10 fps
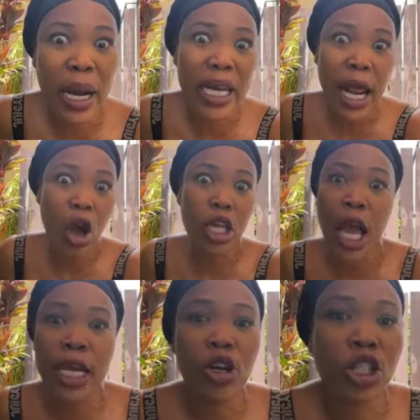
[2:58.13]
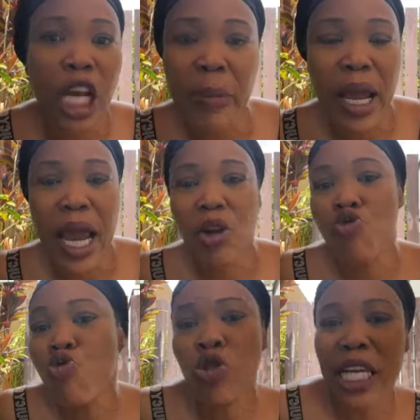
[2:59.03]
Nobody now can't give no chat because
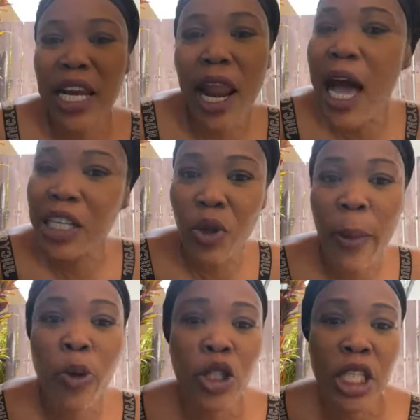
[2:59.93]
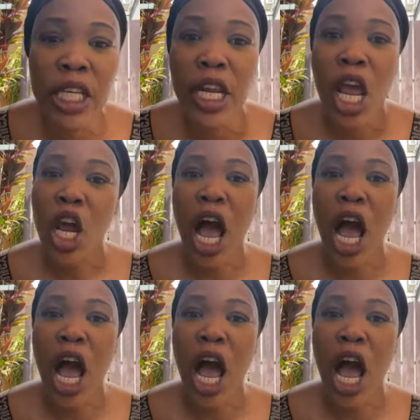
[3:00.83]
the rules and the laws we are put in.